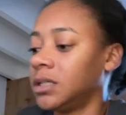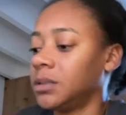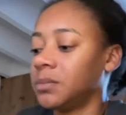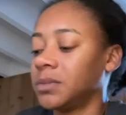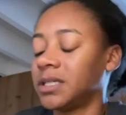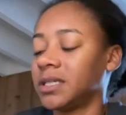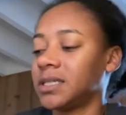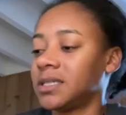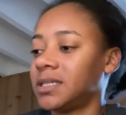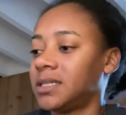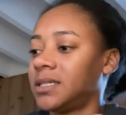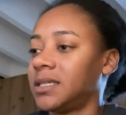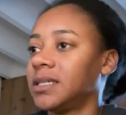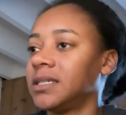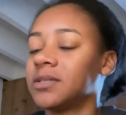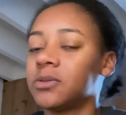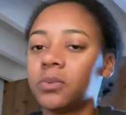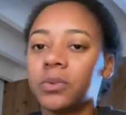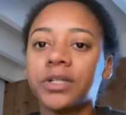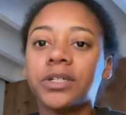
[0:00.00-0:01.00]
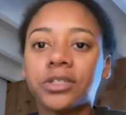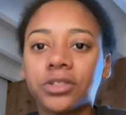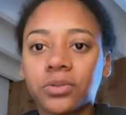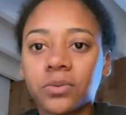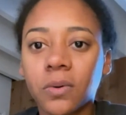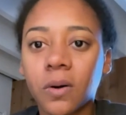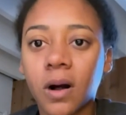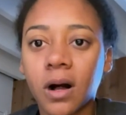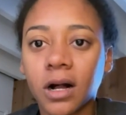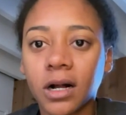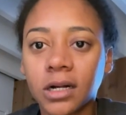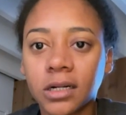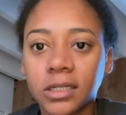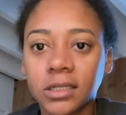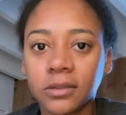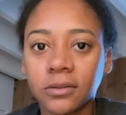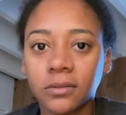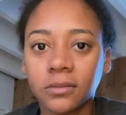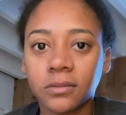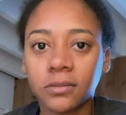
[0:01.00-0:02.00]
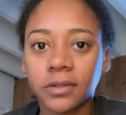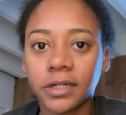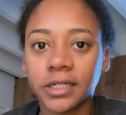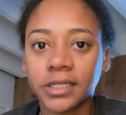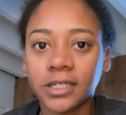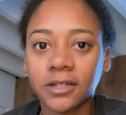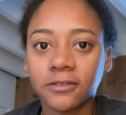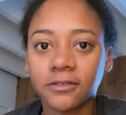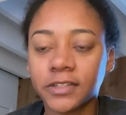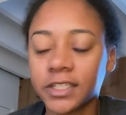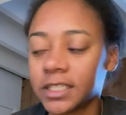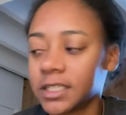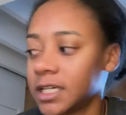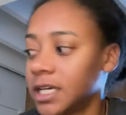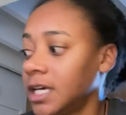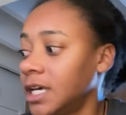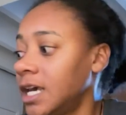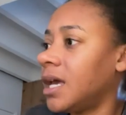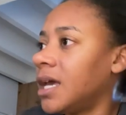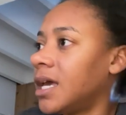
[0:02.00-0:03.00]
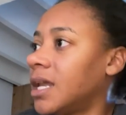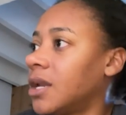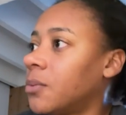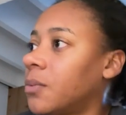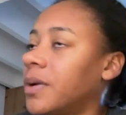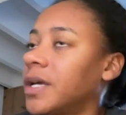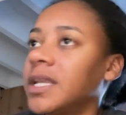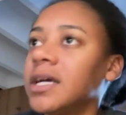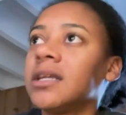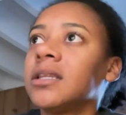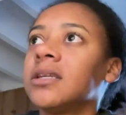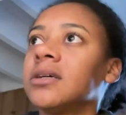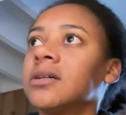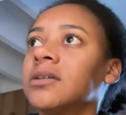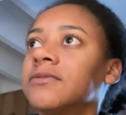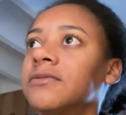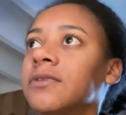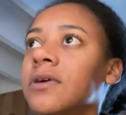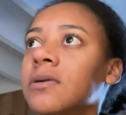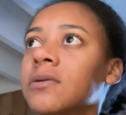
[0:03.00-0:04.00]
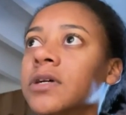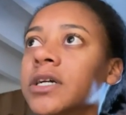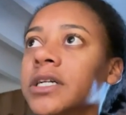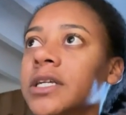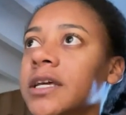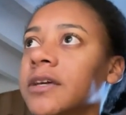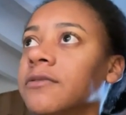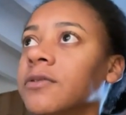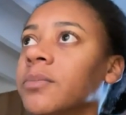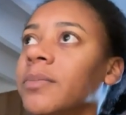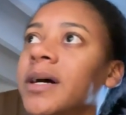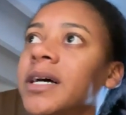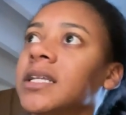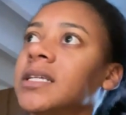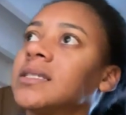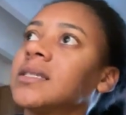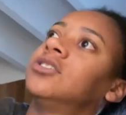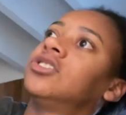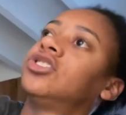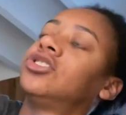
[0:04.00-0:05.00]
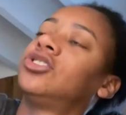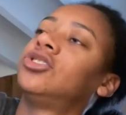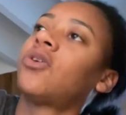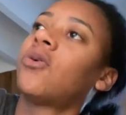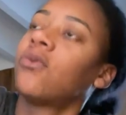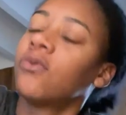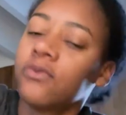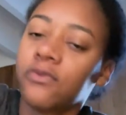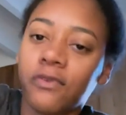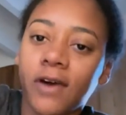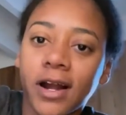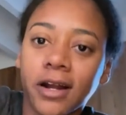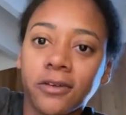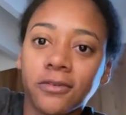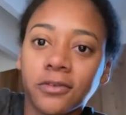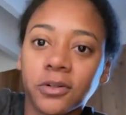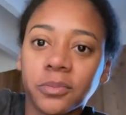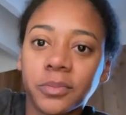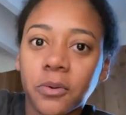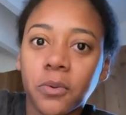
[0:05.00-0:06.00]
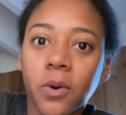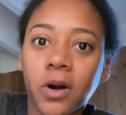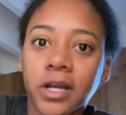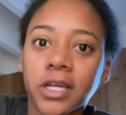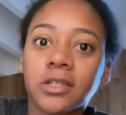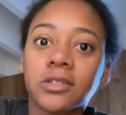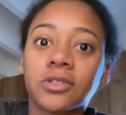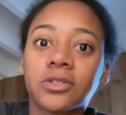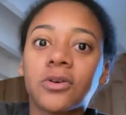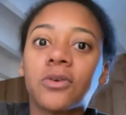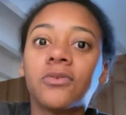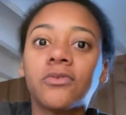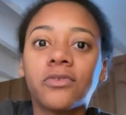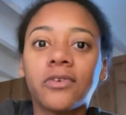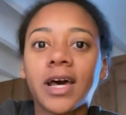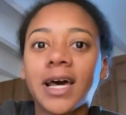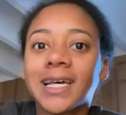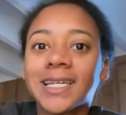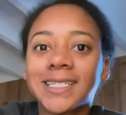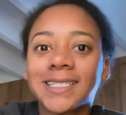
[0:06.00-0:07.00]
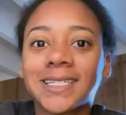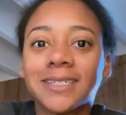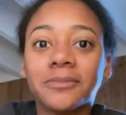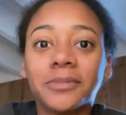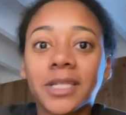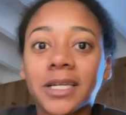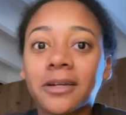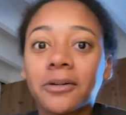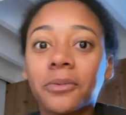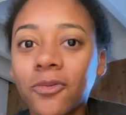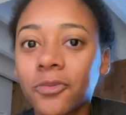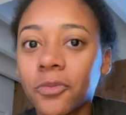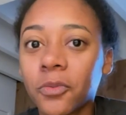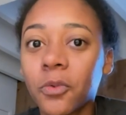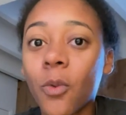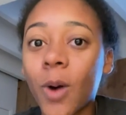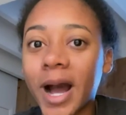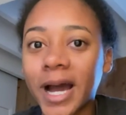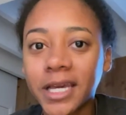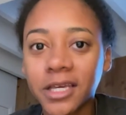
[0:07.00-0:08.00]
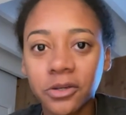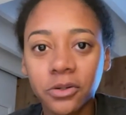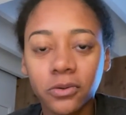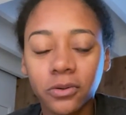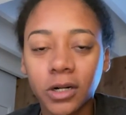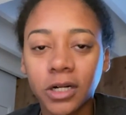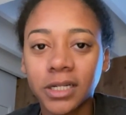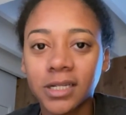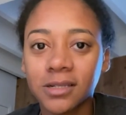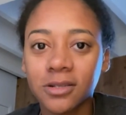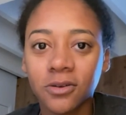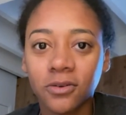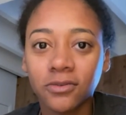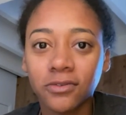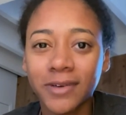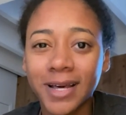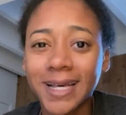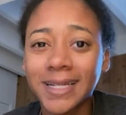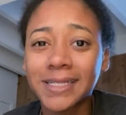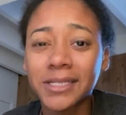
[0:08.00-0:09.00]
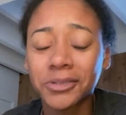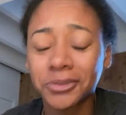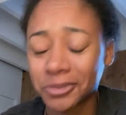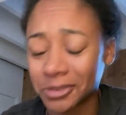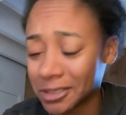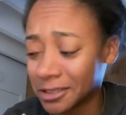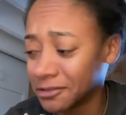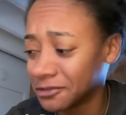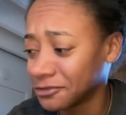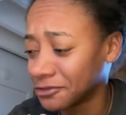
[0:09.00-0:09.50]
because it's weird to walk wearing that thing. And when I look forward, everybody's so far from me, walking so fast. I'm like, why are you walking so fast? You're gonna